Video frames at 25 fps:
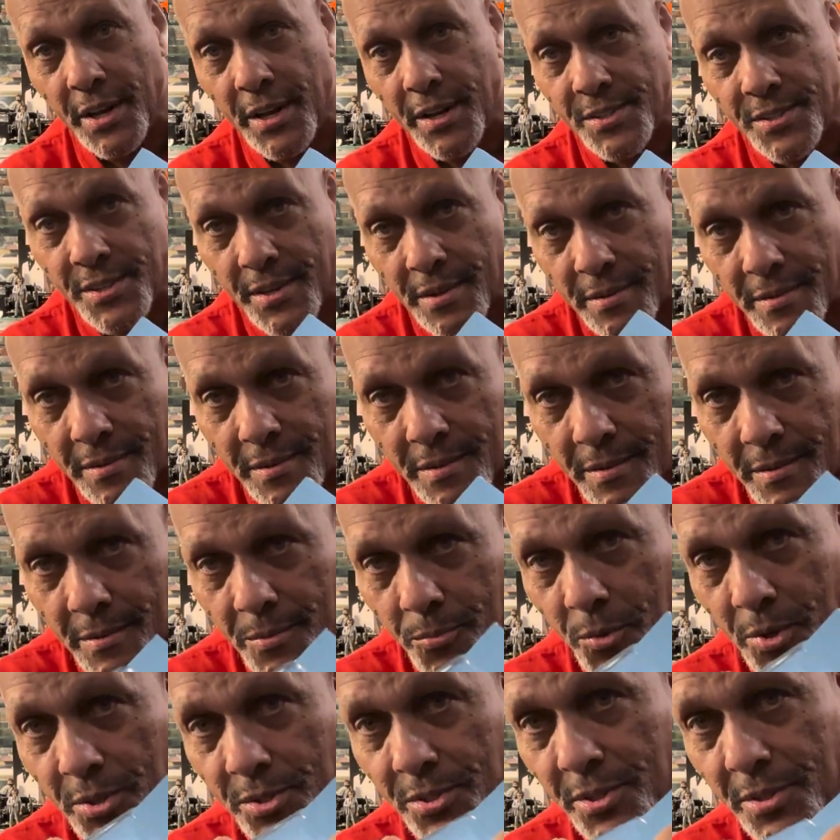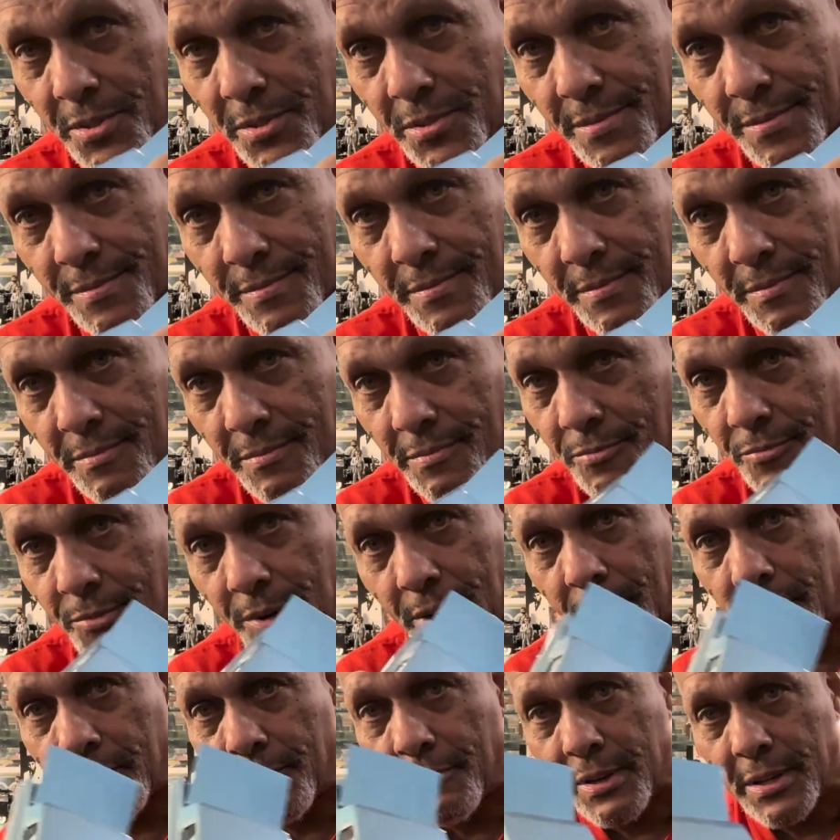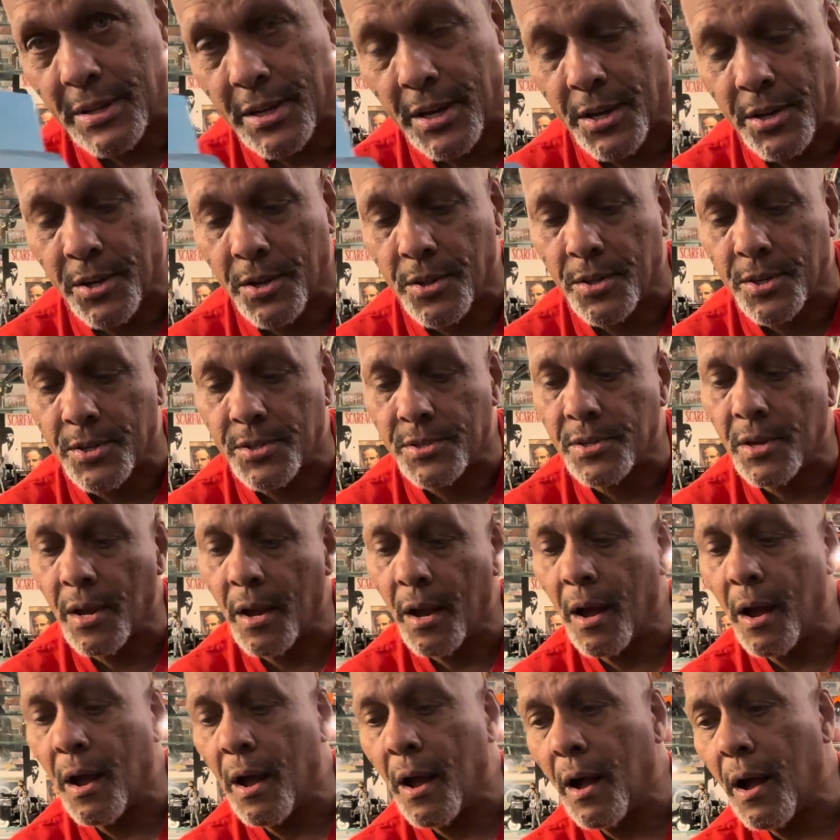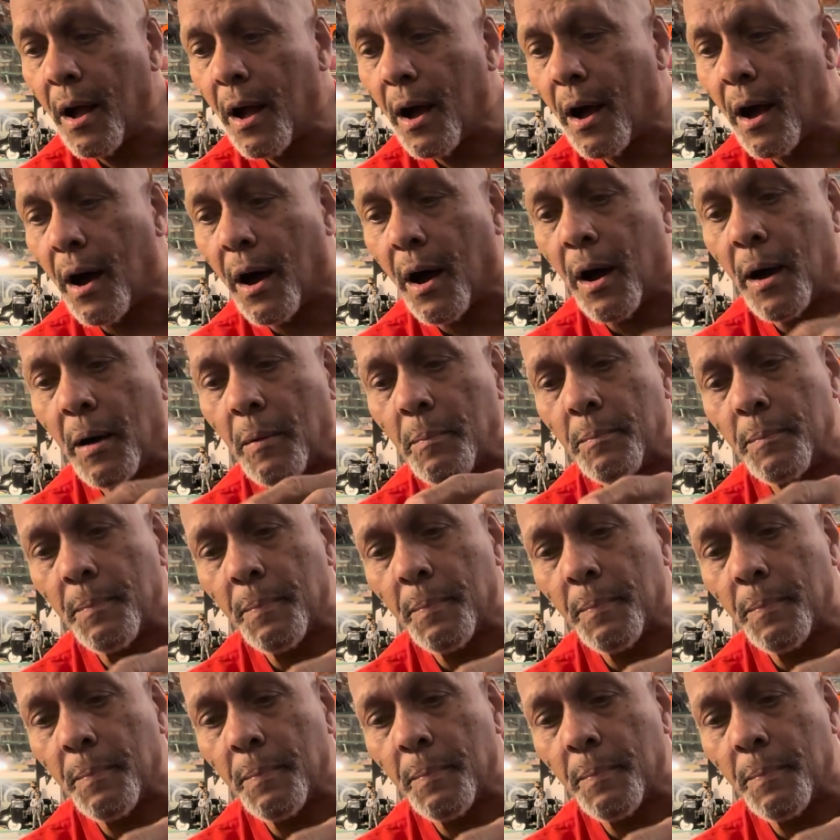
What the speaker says: isn't, which is really ridiculous. I